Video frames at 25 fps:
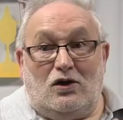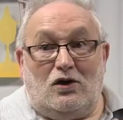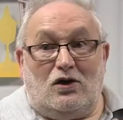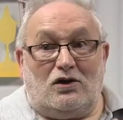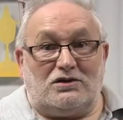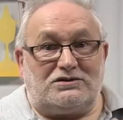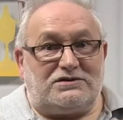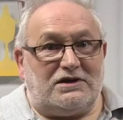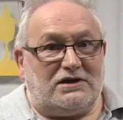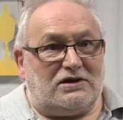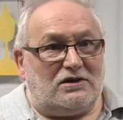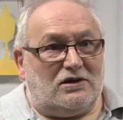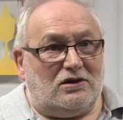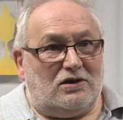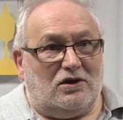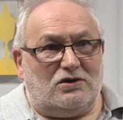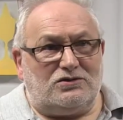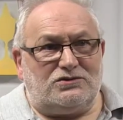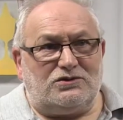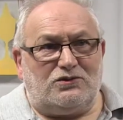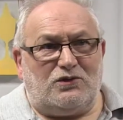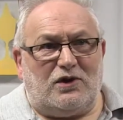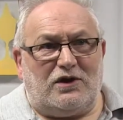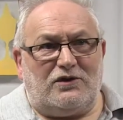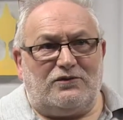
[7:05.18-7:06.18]
Or take a
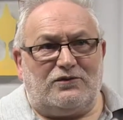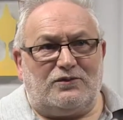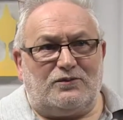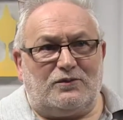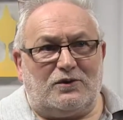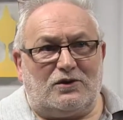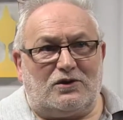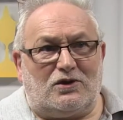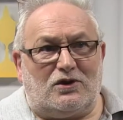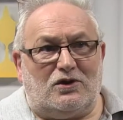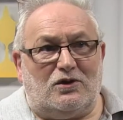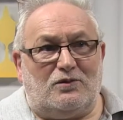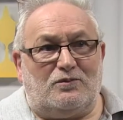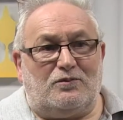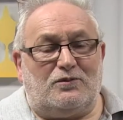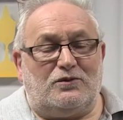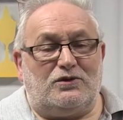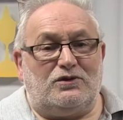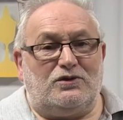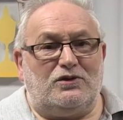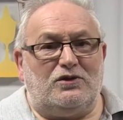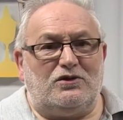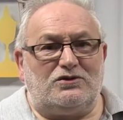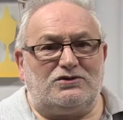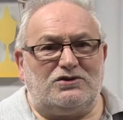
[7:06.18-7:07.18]
lot away from the club,
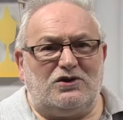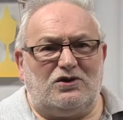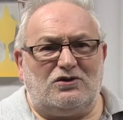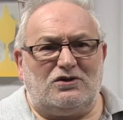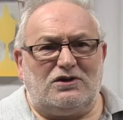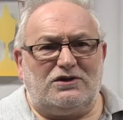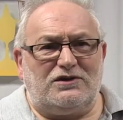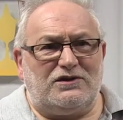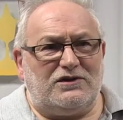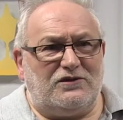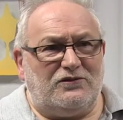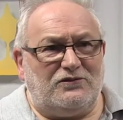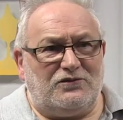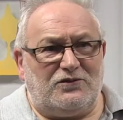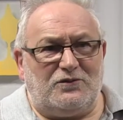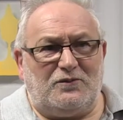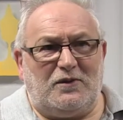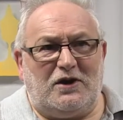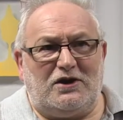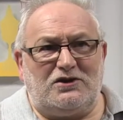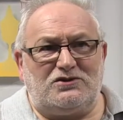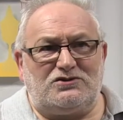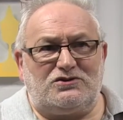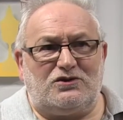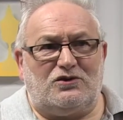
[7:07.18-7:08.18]
not only the
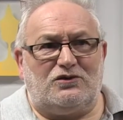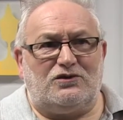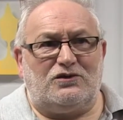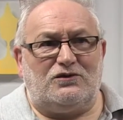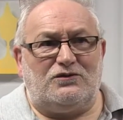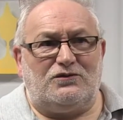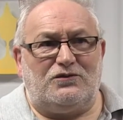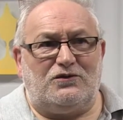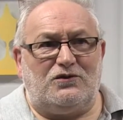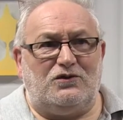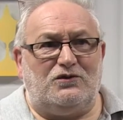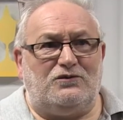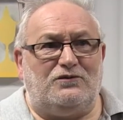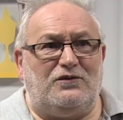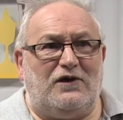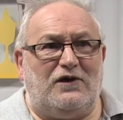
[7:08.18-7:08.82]
information on the food